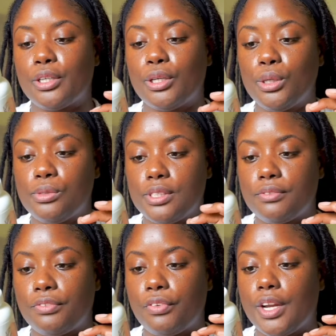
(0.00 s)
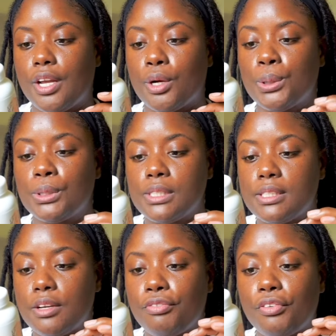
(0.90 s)
gluten-free,
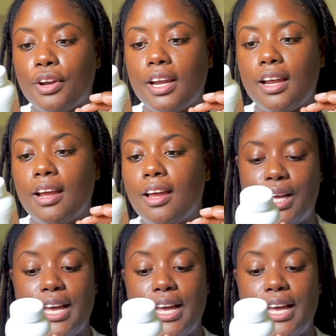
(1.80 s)
cruelty-free.